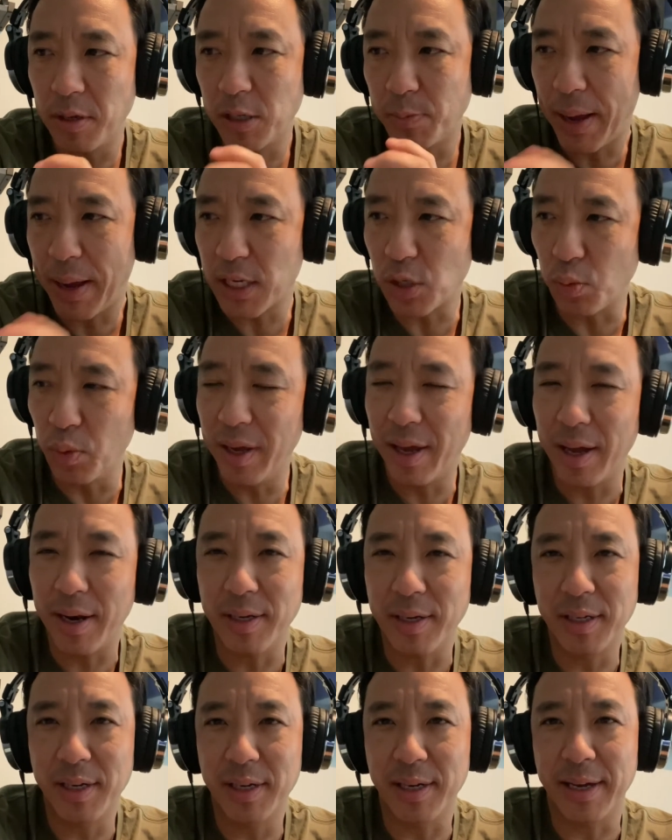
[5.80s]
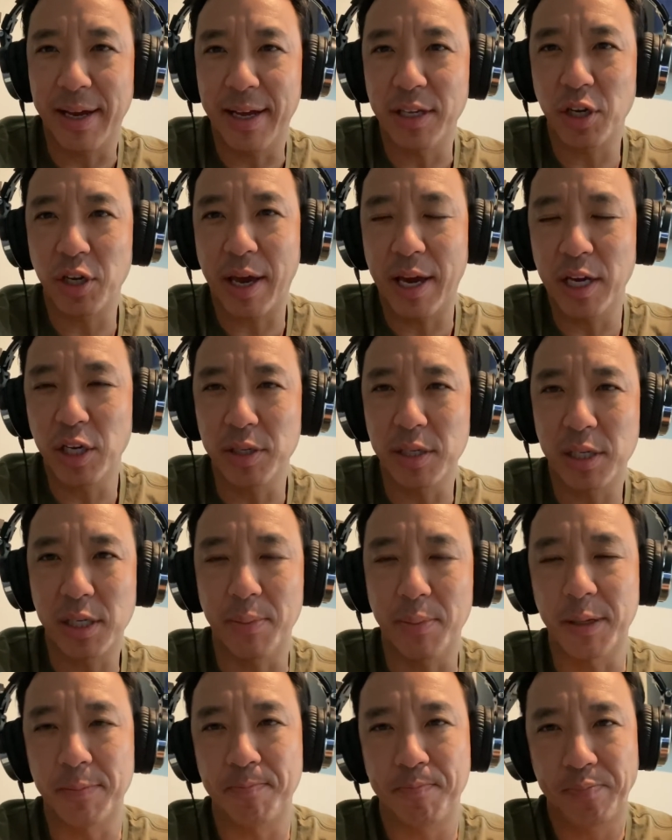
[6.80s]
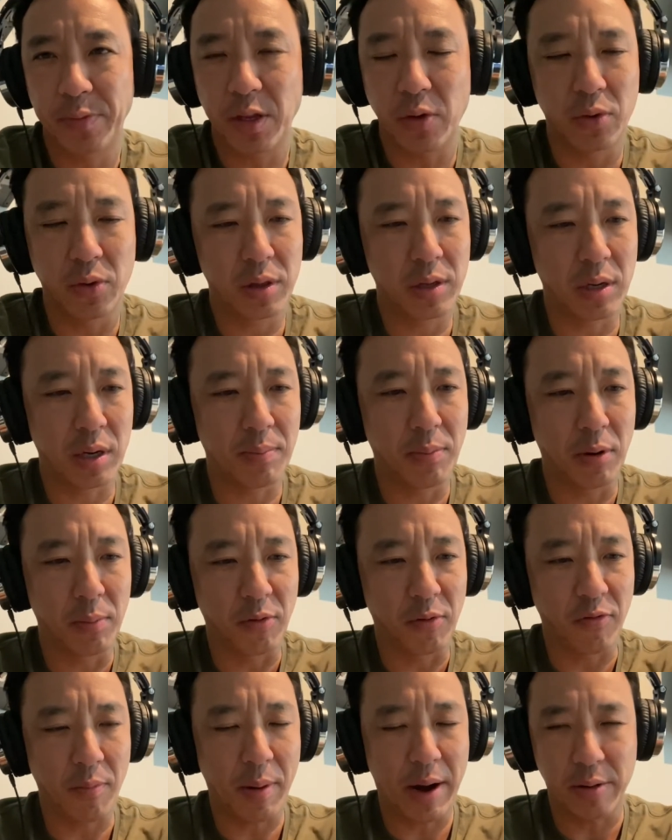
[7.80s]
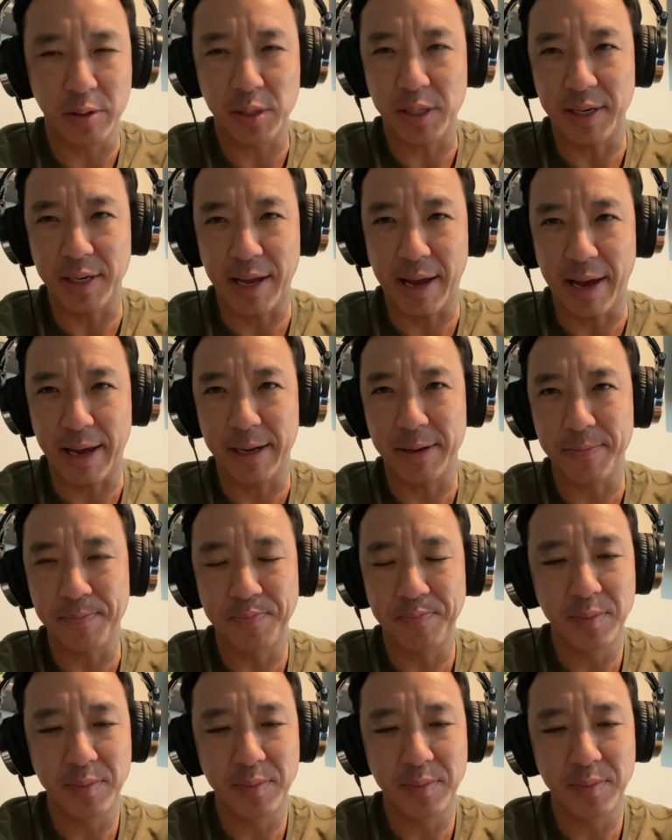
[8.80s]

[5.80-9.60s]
past weekend I did an education summit with Purple for Parents Indiana.